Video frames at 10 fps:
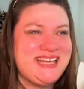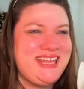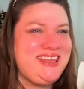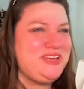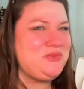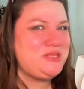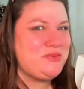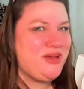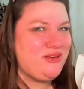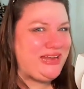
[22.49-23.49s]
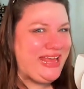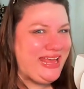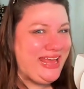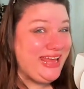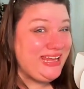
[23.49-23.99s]
I think it was about
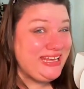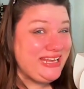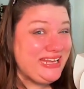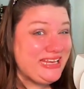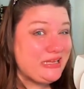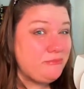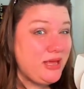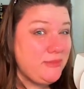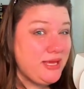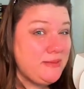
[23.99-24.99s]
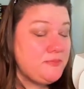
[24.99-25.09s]
$80 maybe.